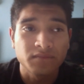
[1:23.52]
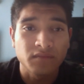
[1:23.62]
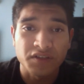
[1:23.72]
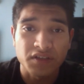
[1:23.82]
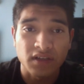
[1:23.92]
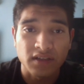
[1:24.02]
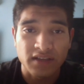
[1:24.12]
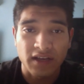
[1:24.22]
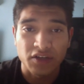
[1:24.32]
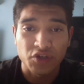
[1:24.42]
It's
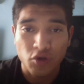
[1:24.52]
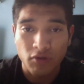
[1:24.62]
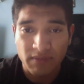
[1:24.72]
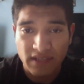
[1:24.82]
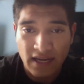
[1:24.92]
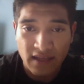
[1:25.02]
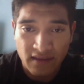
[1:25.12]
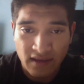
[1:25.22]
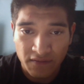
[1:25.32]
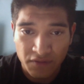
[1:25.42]
not gonna show up as
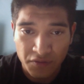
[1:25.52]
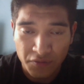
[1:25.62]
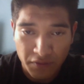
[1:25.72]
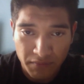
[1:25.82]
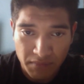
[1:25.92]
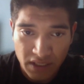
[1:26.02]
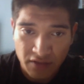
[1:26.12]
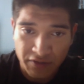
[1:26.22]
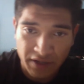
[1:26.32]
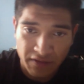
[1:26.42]
anything if you do
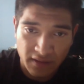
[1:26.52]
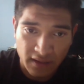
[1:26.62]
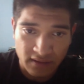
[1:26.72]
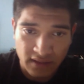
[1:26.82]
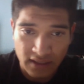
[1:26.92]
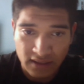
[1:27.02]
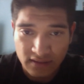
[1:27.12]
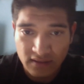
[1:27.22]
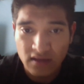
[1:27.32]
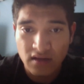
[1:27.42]
compete or anything like that.
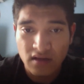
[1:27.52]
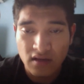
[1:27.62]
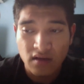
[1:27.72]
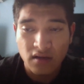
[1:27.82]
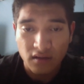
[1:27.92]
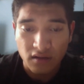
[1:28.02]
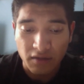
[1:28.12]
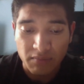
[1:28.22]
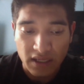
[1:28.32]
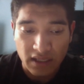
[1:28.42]
It's gonna
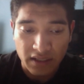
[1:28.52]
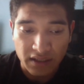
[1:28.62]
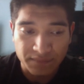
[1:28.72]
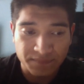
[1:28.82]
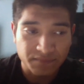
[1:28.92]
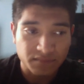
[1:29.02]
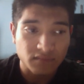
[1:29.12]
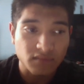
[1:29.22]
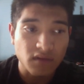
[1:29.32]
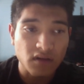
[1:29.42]
be clean.
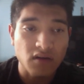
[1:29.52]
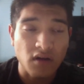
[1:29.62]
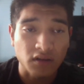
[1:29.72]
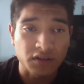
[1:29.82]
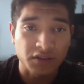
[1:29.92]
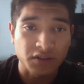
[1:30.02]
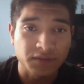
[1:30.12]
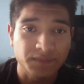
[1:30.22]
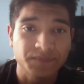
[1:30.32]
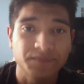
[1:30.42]
Also,
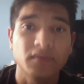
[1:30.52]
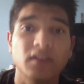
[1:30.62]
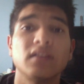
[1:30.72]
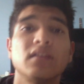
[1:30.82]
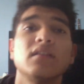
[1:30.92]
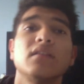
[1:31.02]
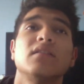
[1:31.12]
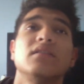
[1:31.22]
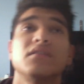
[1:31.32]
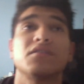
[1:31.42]

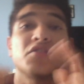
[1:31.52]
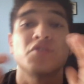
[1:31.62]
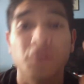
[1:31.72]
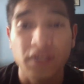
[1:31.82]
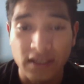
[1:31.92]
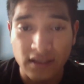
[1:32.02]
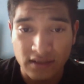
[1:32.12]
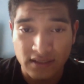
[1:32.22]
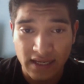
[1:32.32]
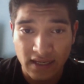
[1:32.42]
you can
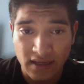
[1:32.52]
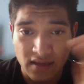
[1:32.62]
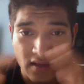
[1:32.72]
take